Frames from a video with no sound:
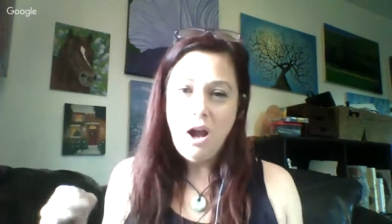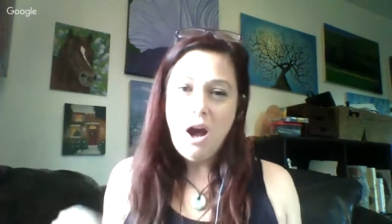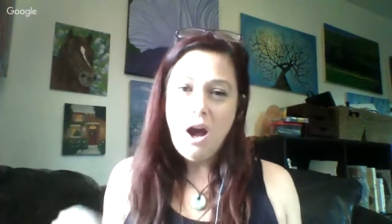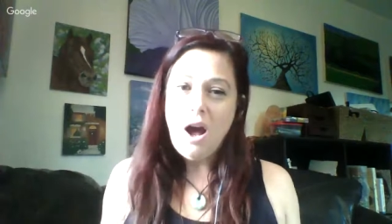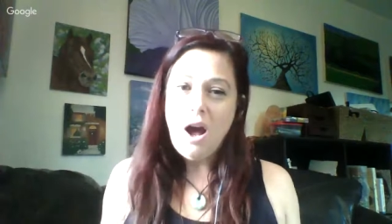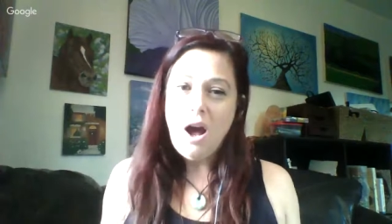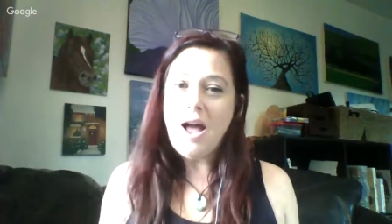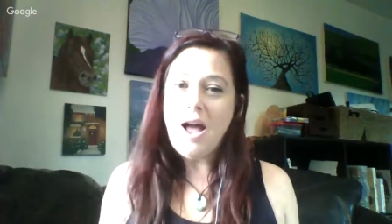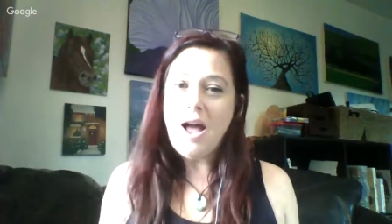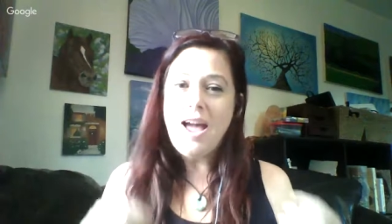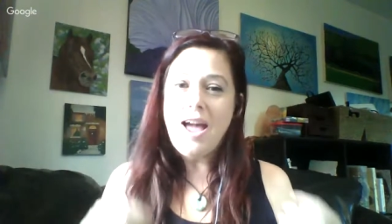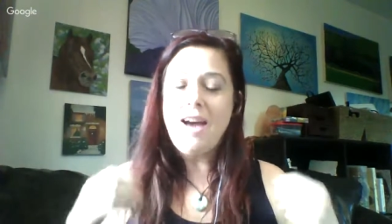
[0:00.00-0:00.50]

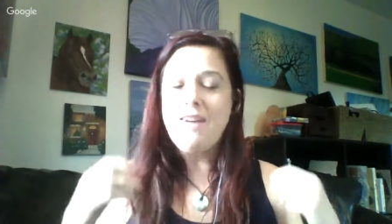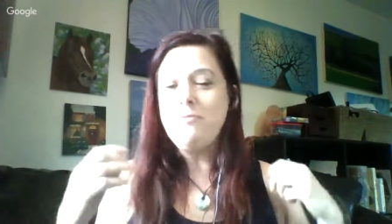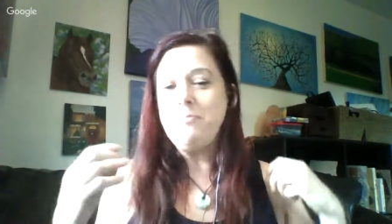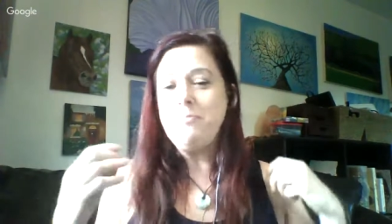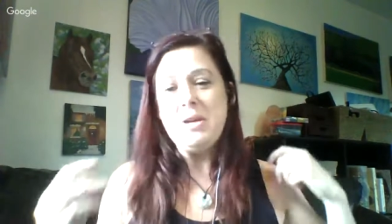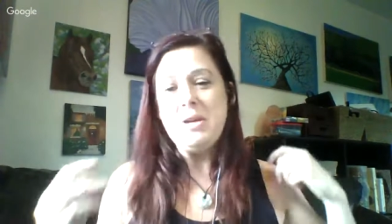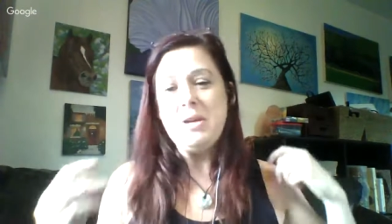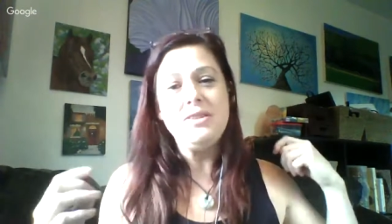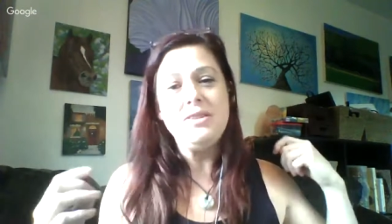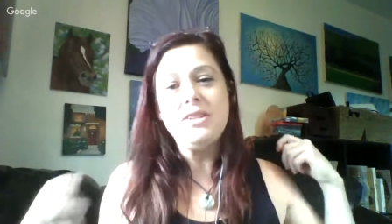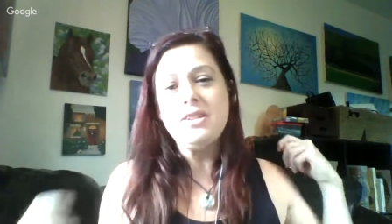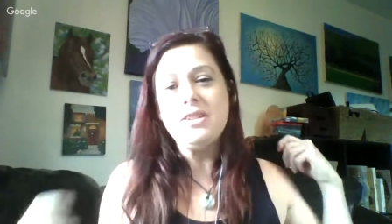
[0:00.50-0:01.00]
I have
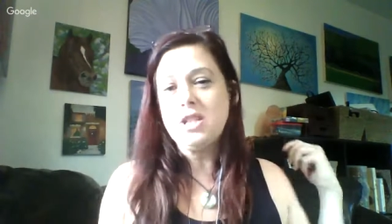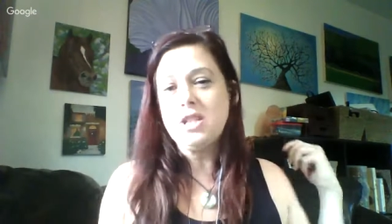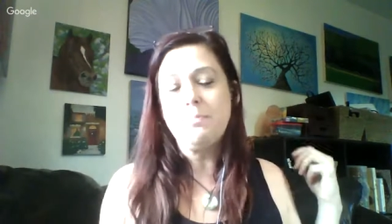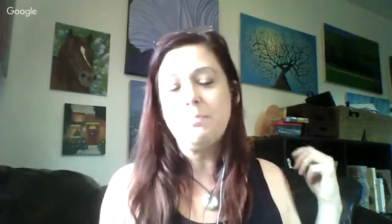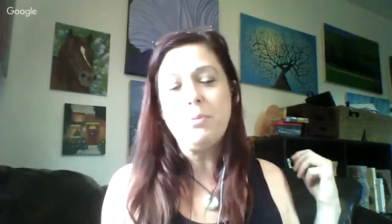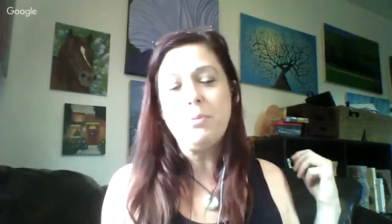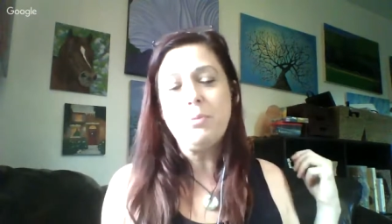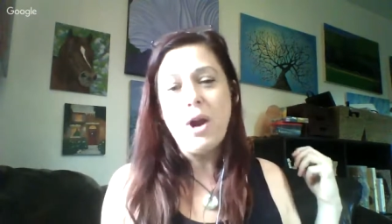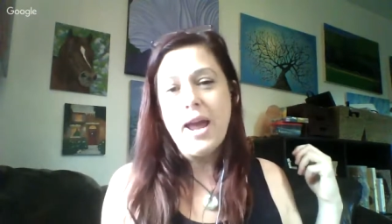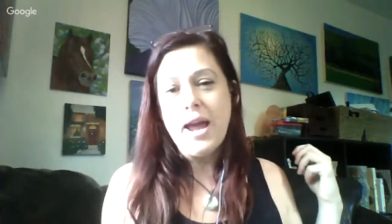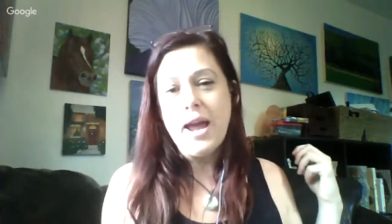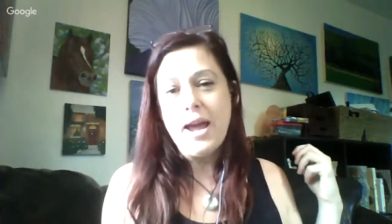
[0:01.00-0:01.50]
been the
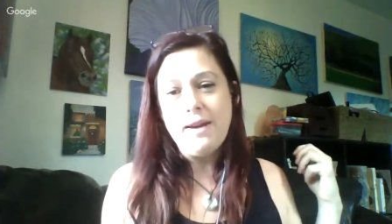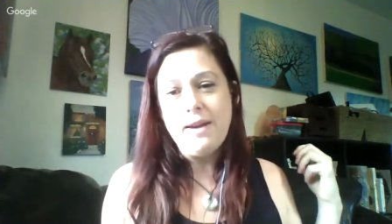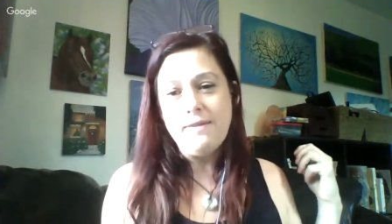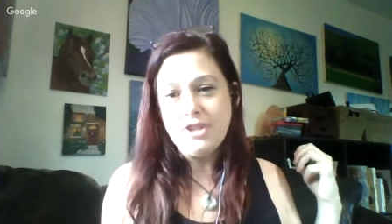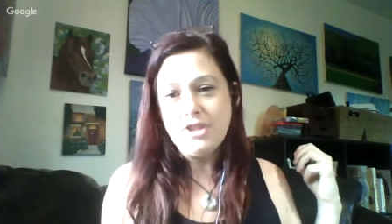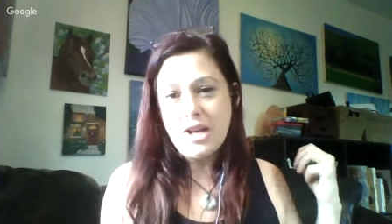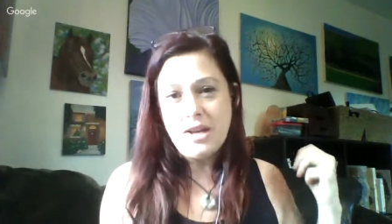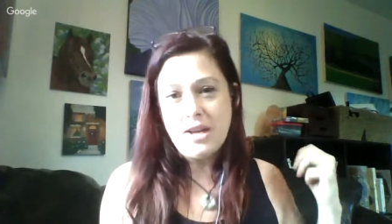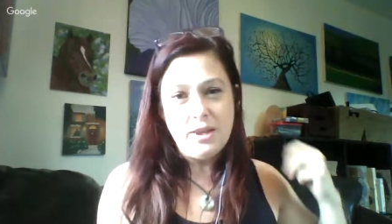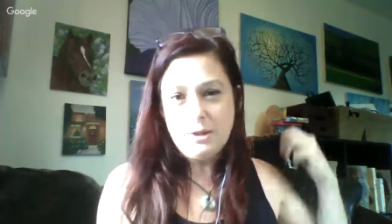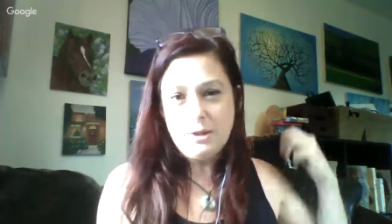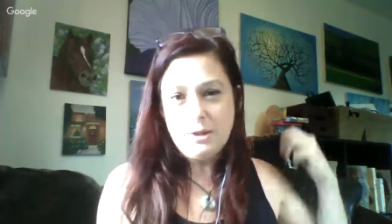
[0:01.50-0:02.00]
depraved
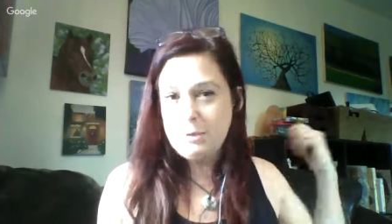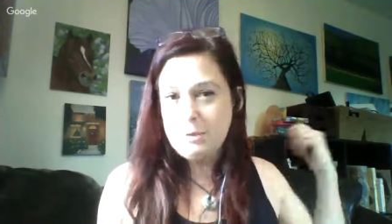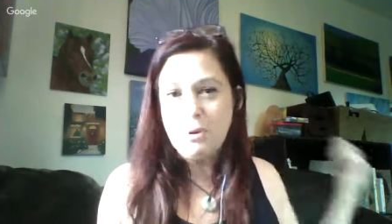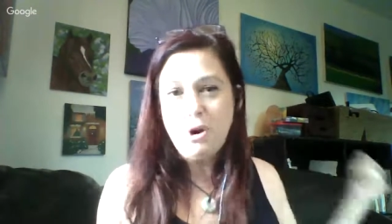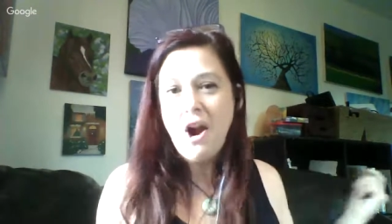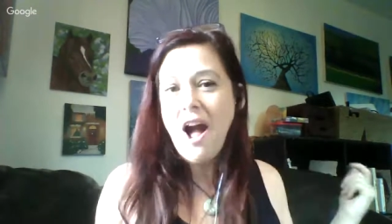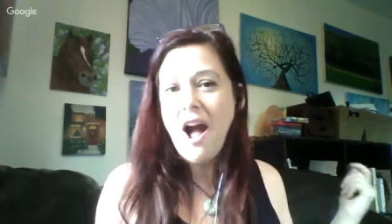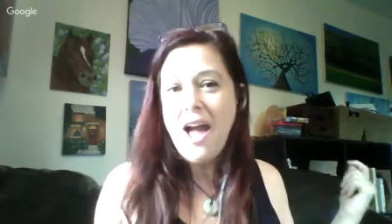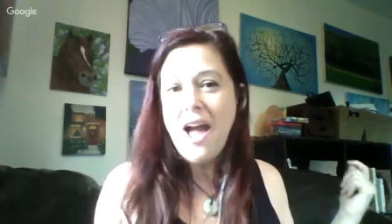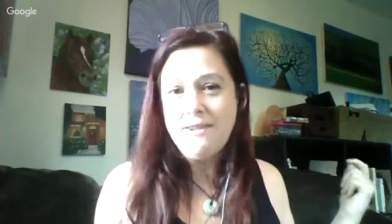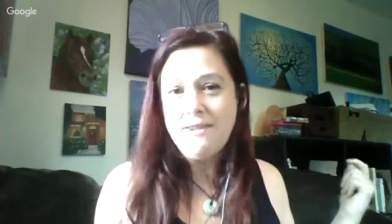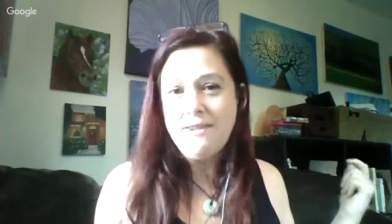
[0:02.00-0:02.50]
and the
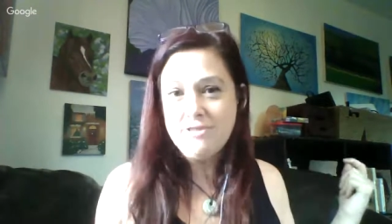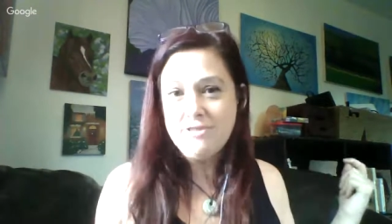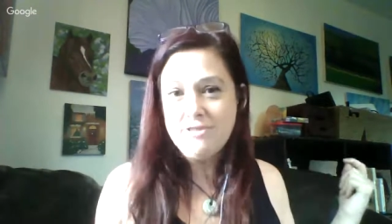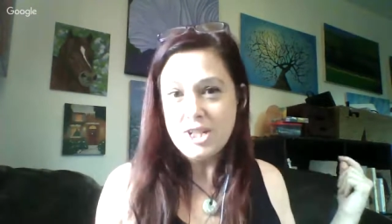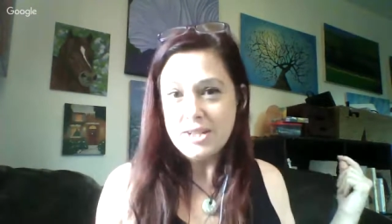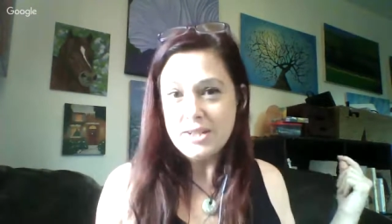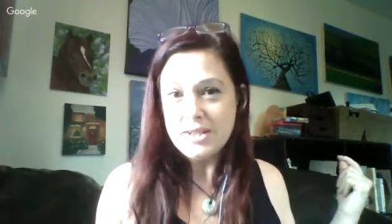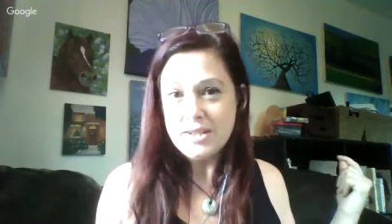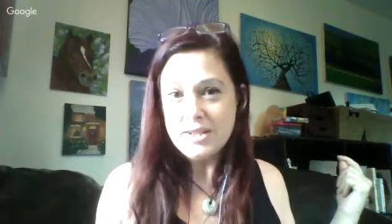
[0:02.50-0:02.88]
deprived.